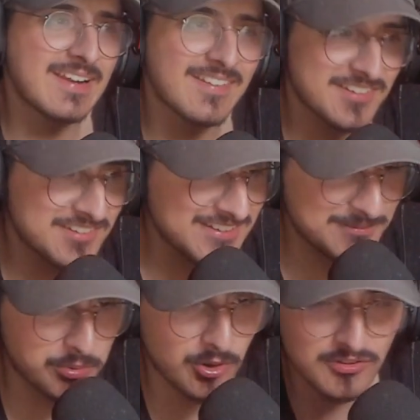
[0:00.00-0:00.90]
Yeah, there it
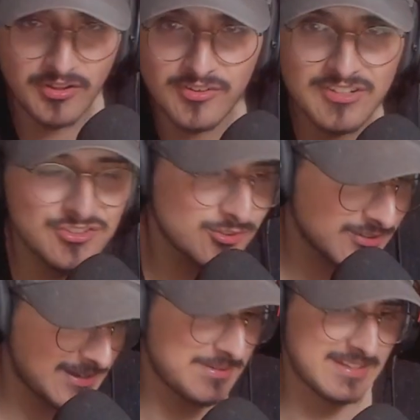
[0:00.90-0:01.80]
is, bro. Another
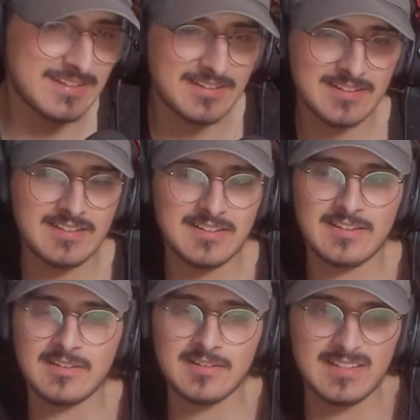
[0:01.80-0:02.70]
issue. I mean,
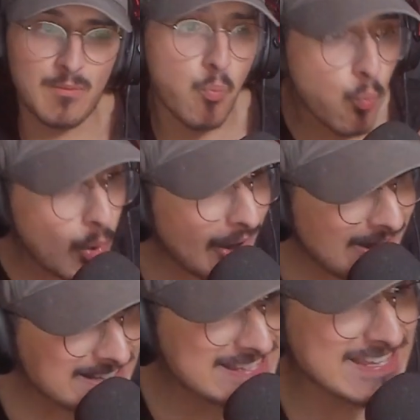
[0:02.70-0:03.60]

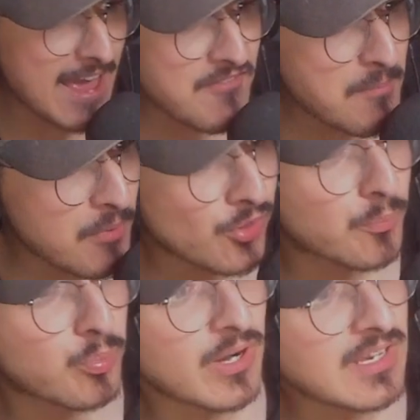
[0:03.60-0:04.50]
what? Seven
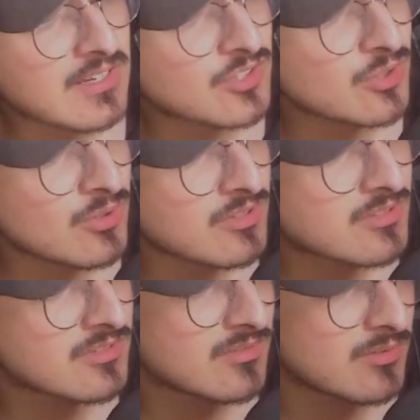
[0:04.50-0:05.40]
month break, dude?